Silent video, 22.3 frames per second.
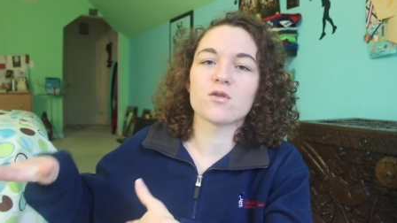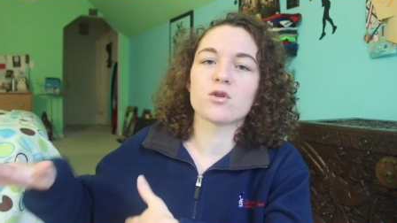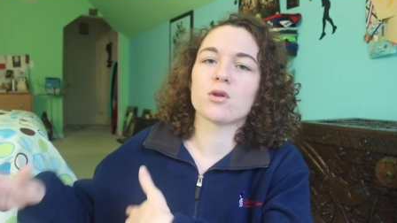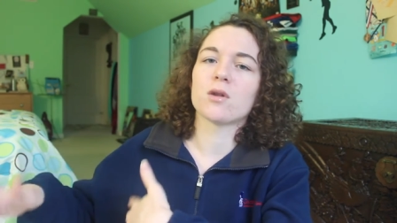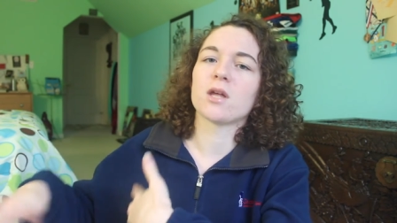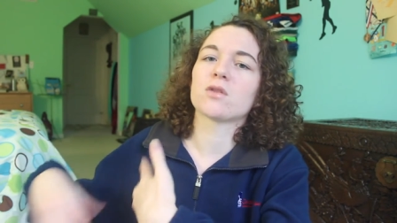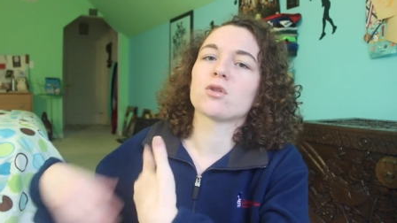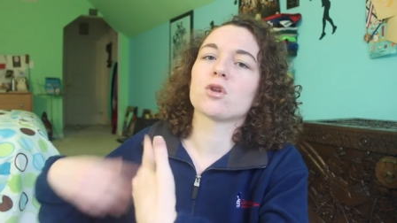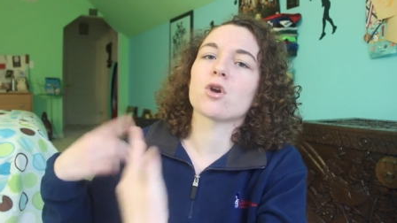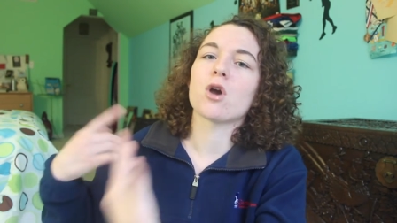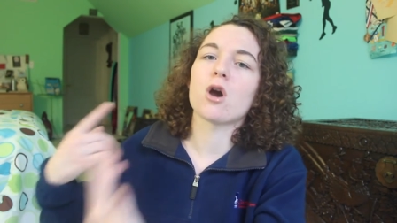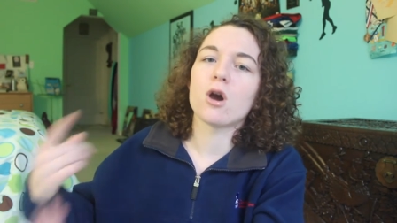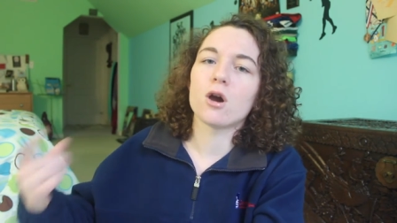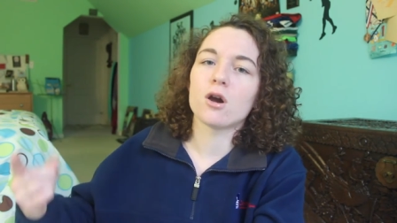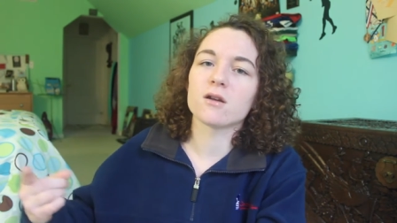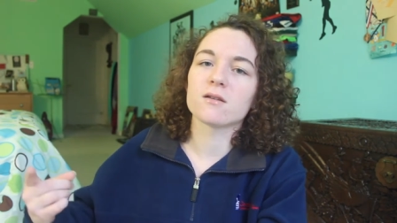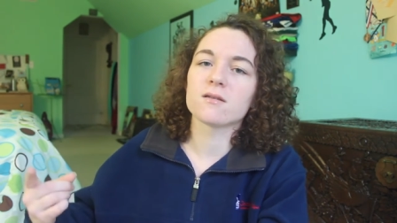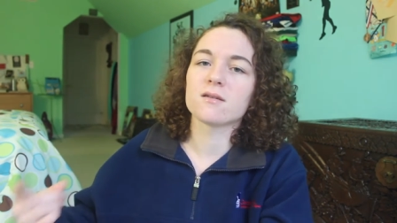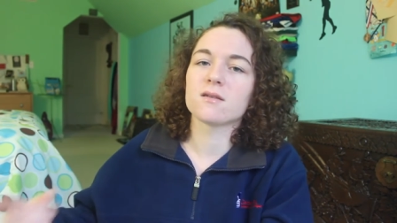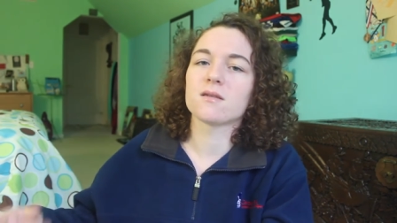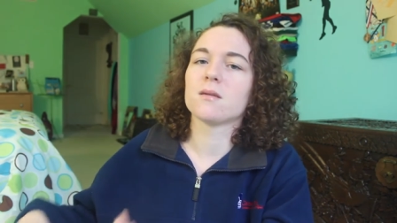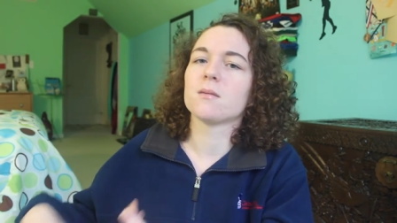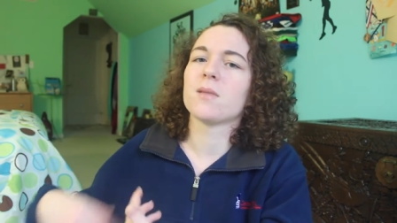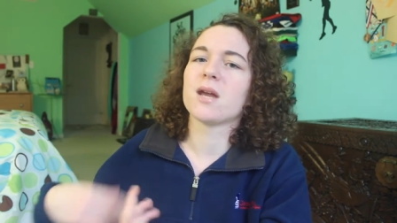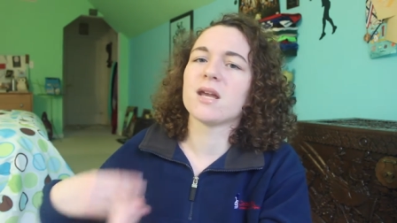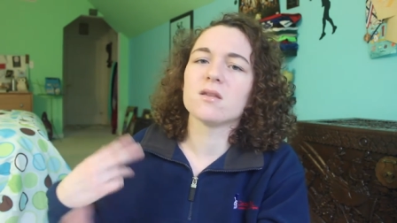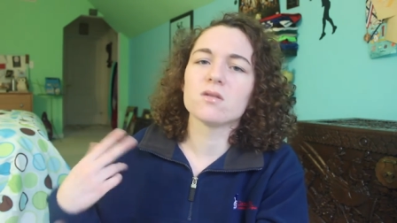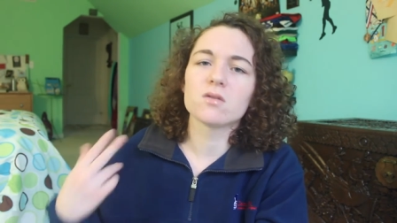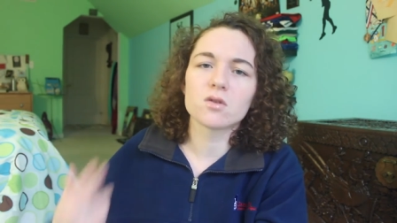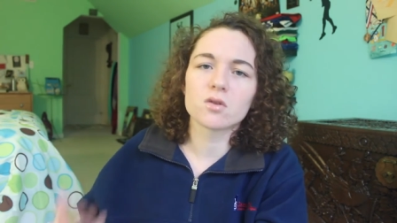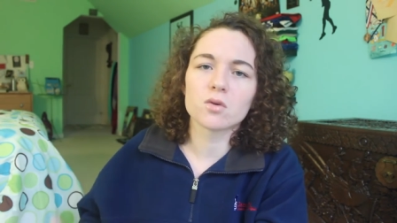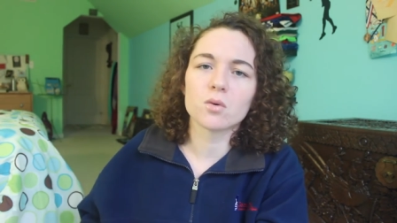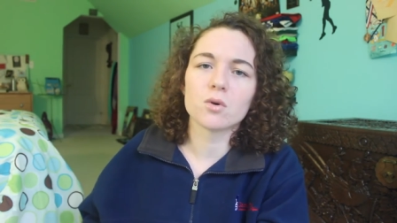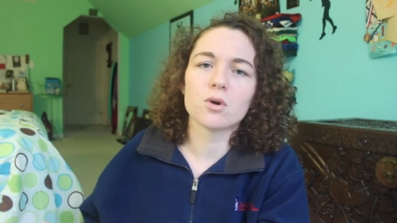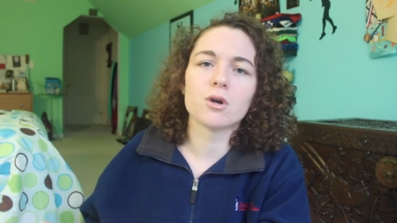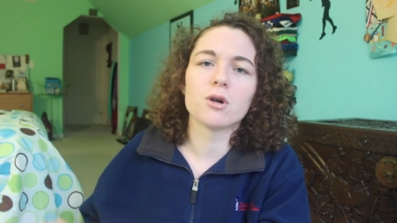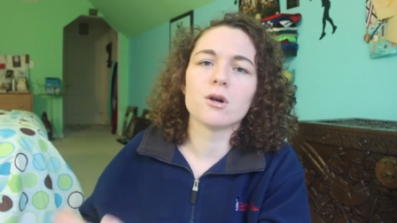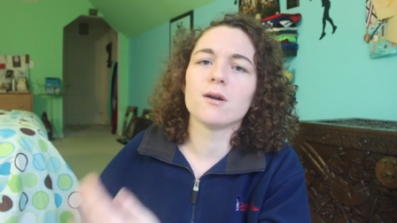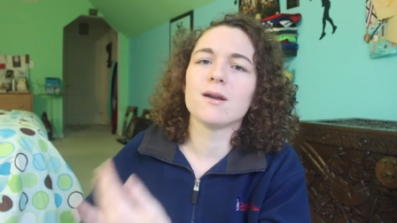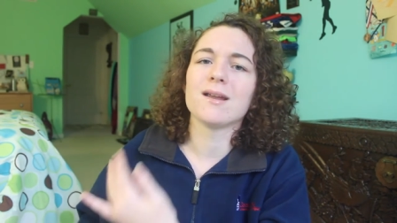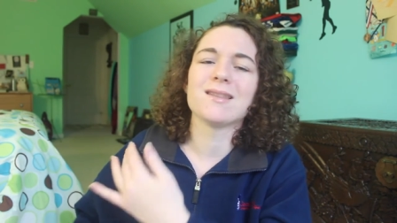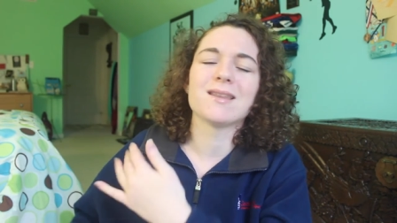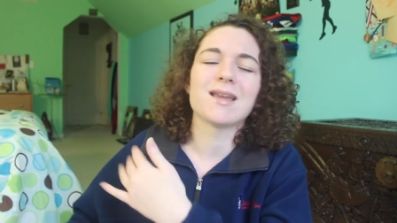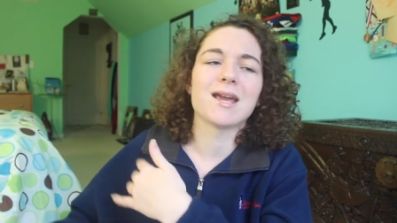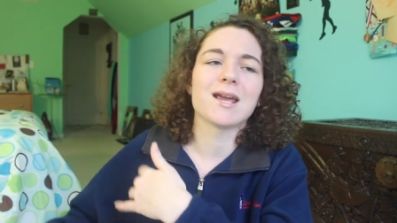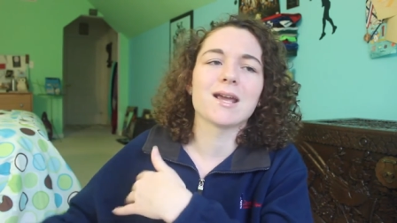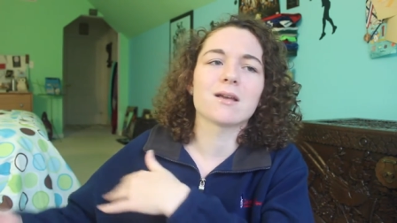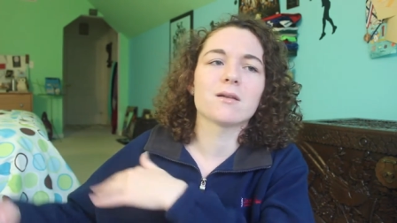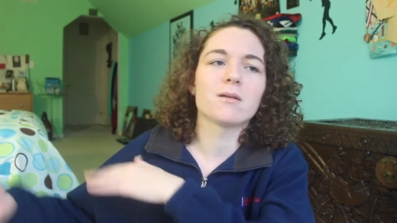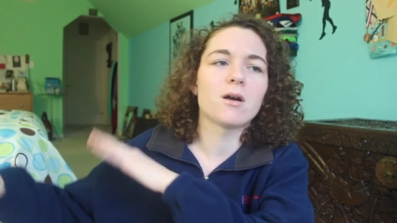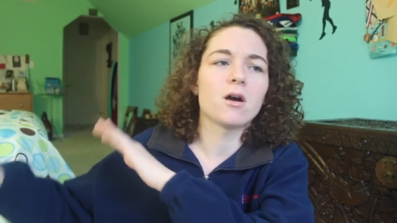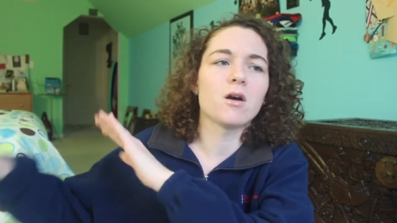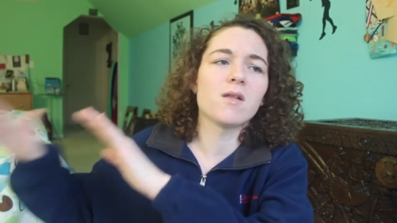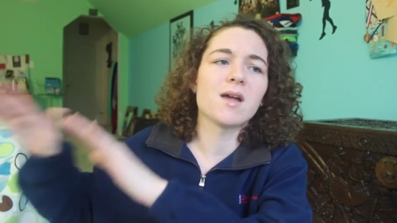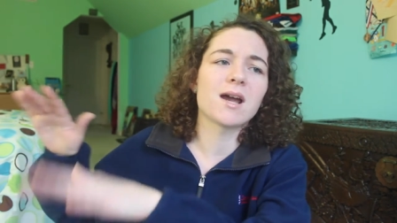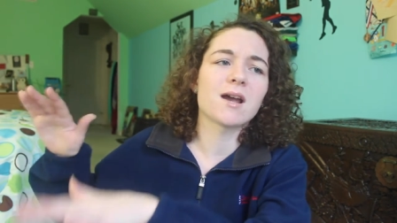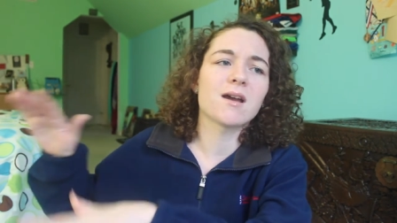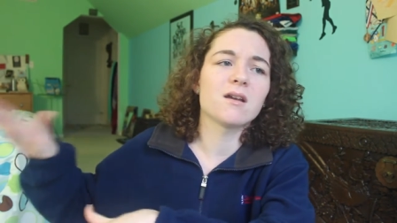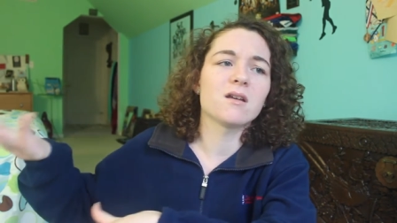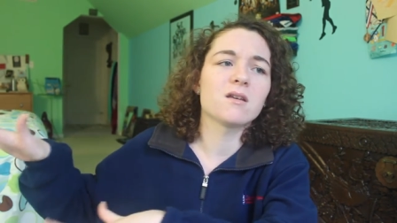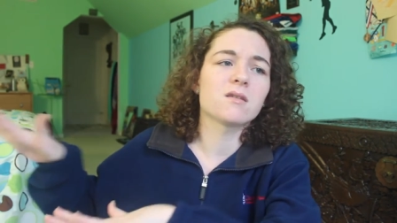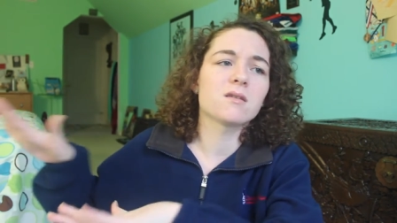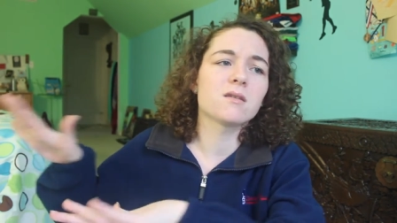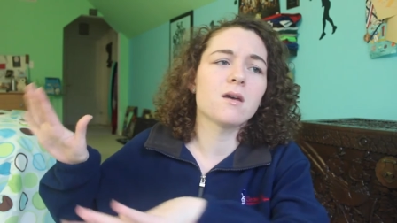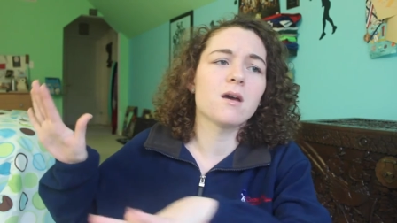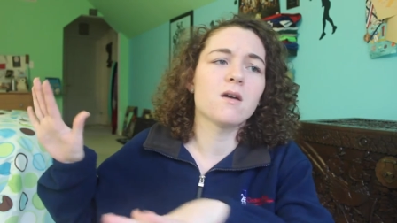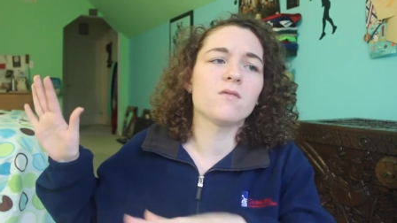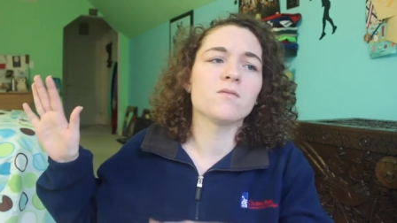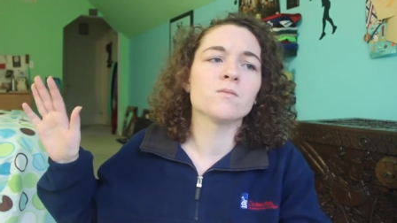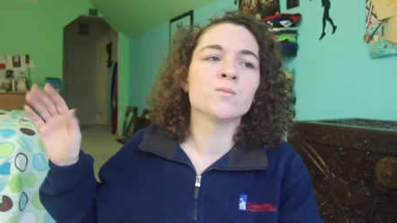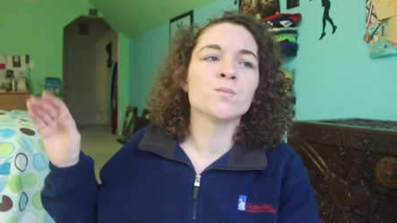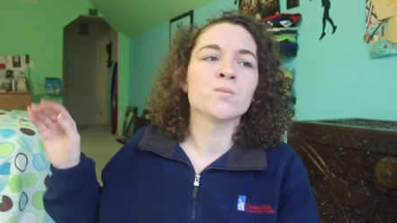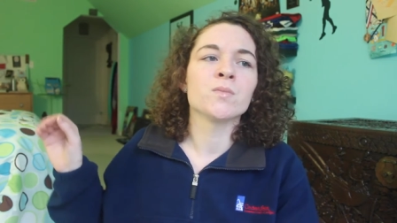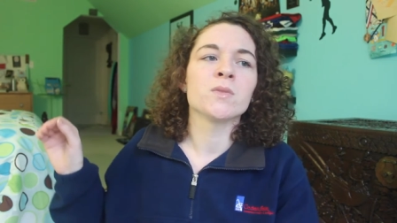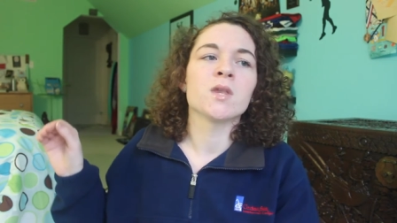So like the carts, the main store, and like all that kind of stuff